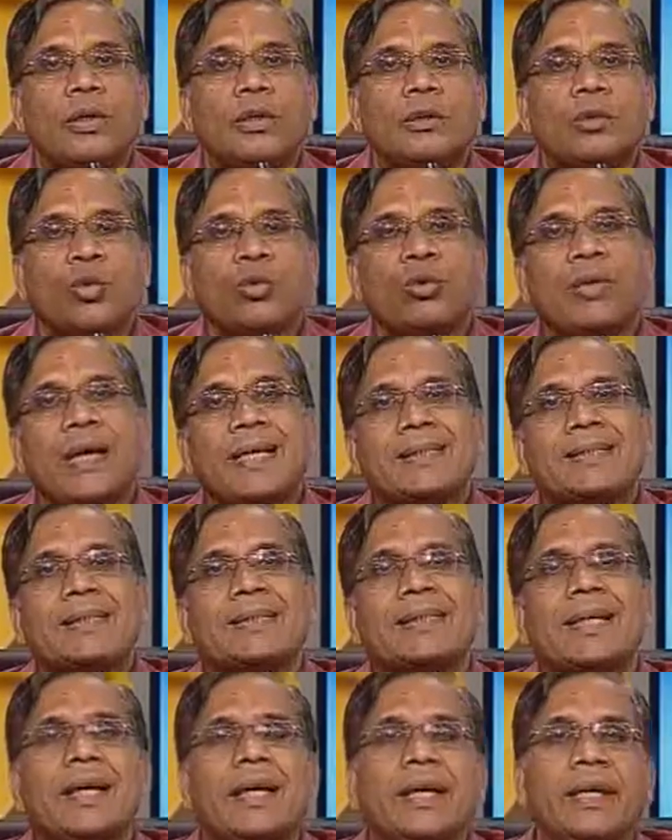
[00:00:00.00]
through the
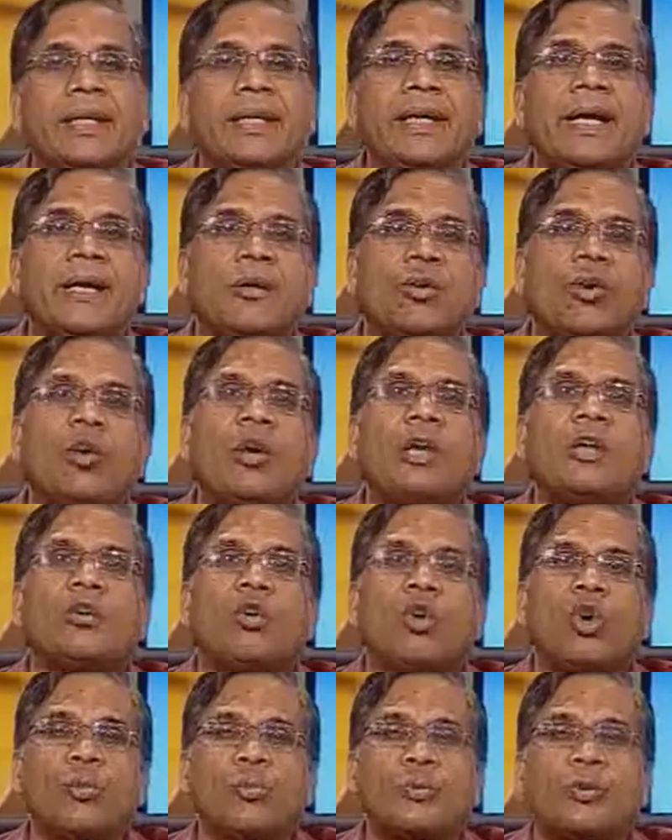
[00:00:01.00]
SSA India Google
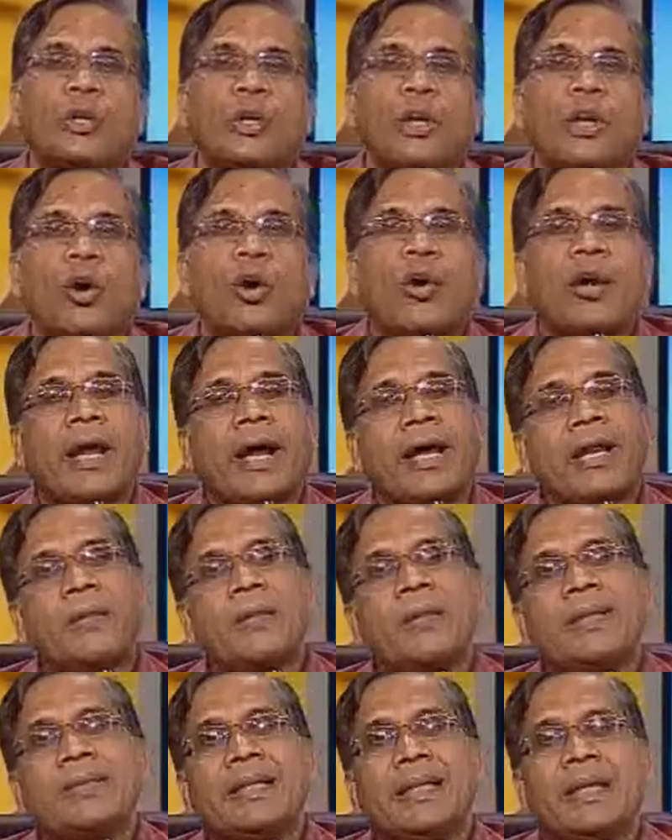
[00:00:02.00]
groups or
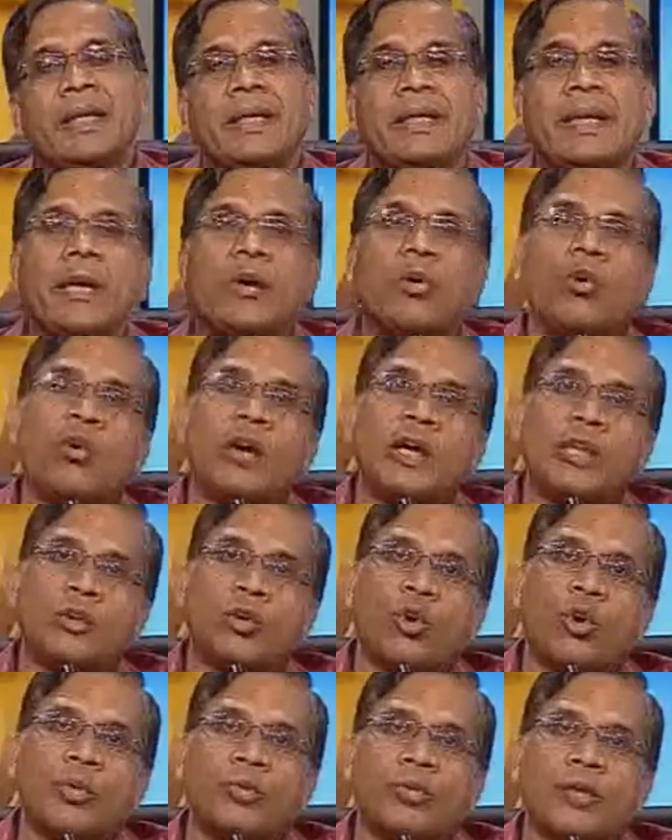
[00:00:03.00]
RMSA India Google
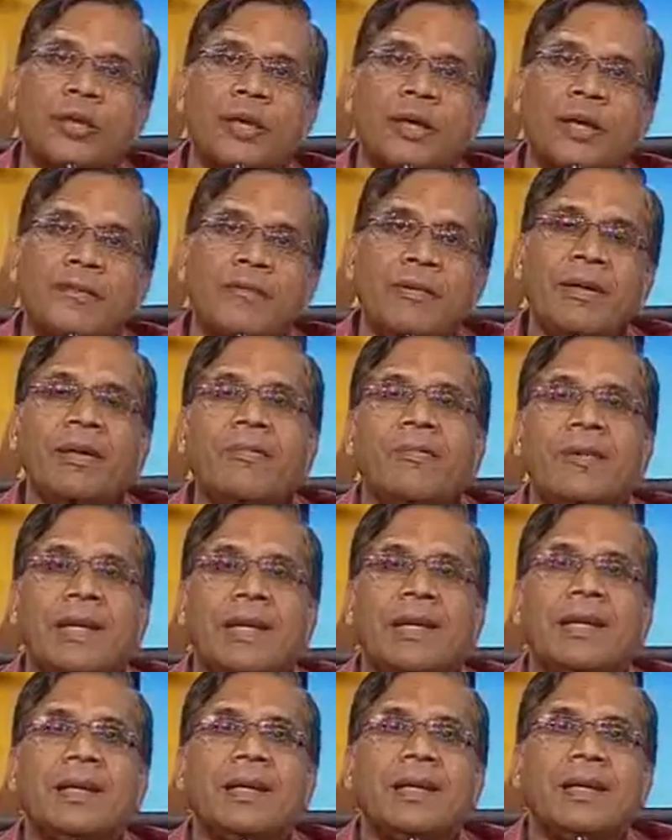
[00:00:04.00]
groups. We
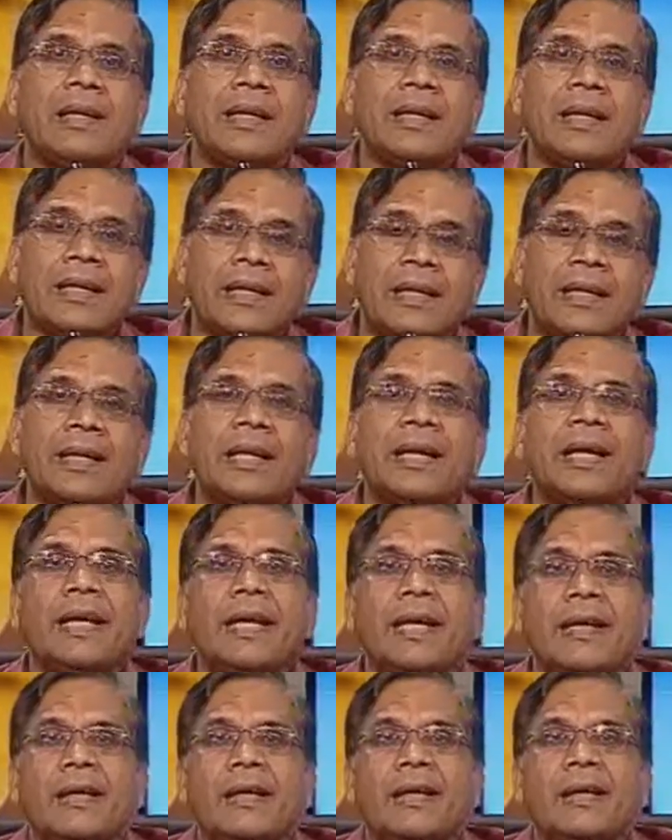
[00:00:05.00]
will
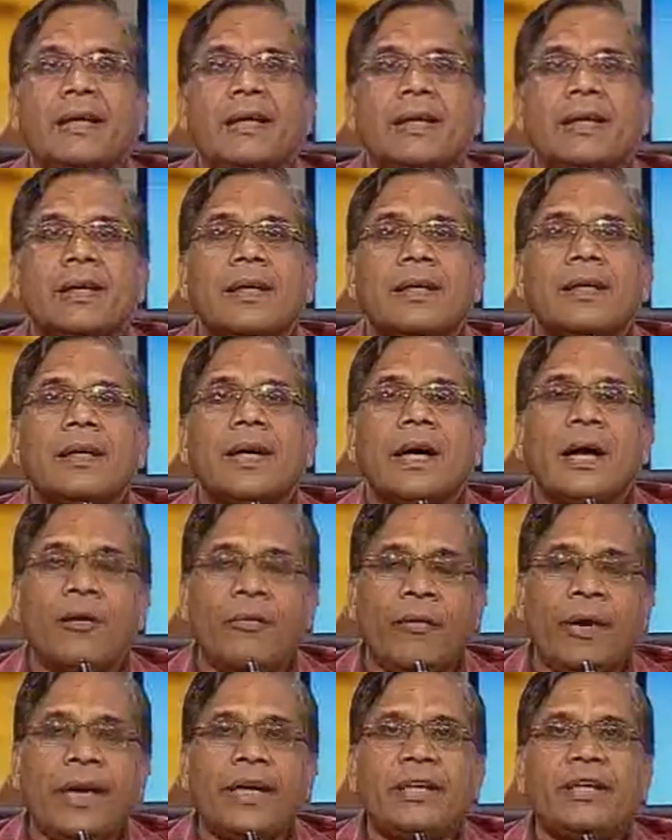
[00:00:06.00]
eagerly
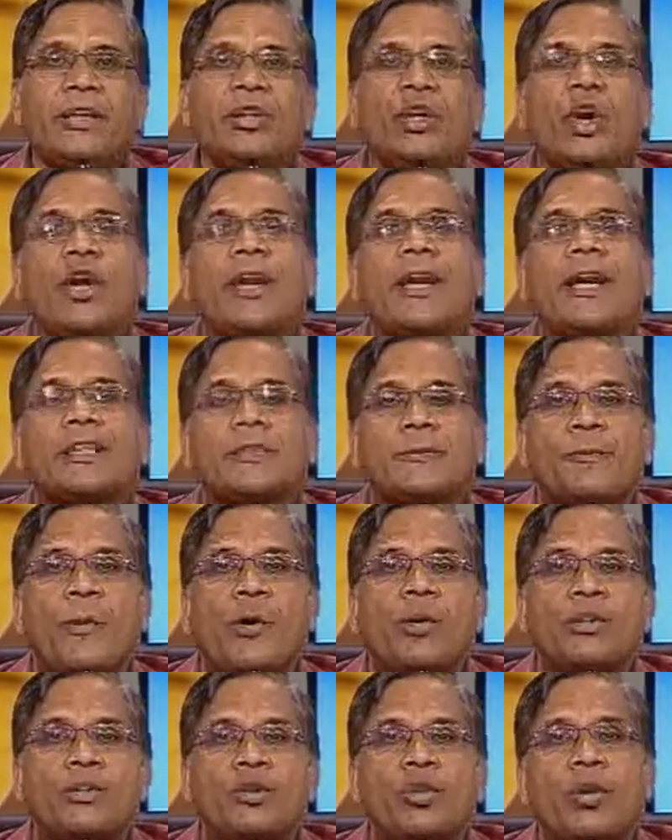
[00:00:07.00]
await your
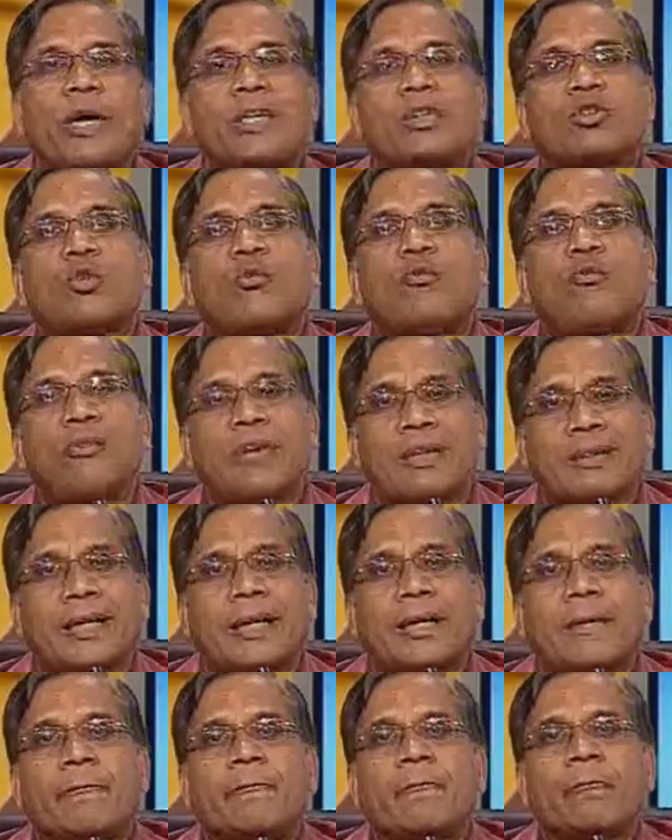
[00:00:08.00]
response so as to
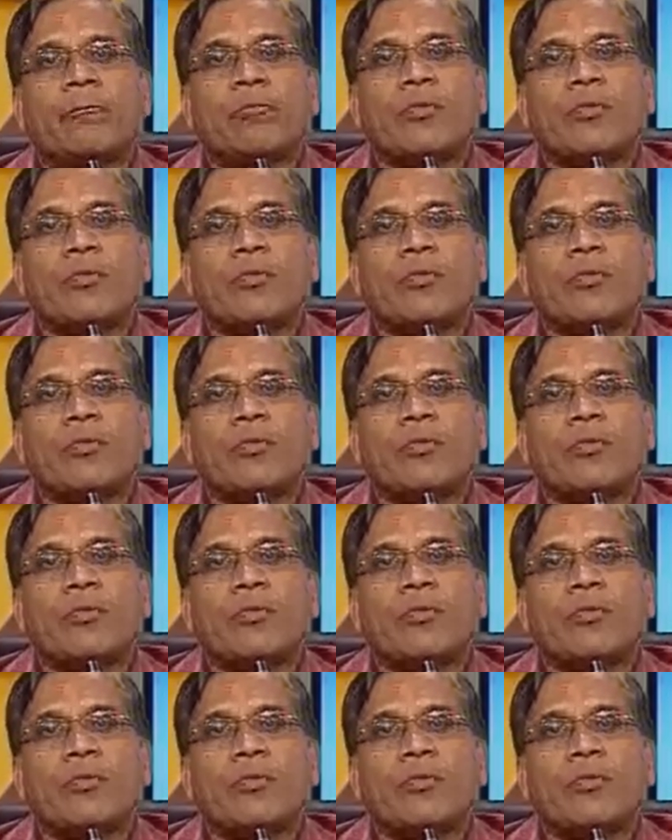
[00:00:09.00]
further